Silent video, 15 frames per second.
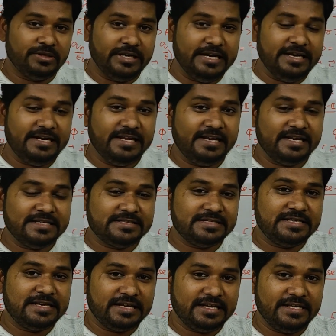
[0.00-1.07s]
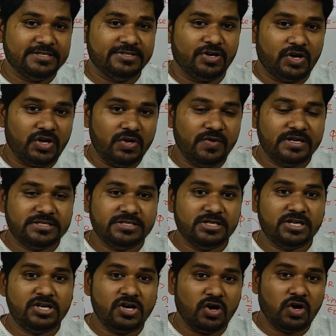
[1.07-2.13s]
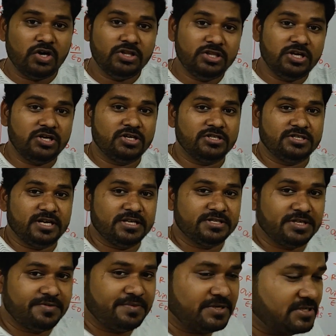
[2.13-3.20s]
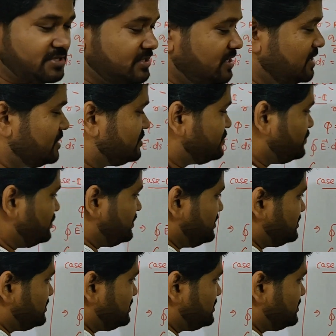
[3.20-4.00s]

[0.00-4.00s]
the integration is always done on the Gaussian surface. So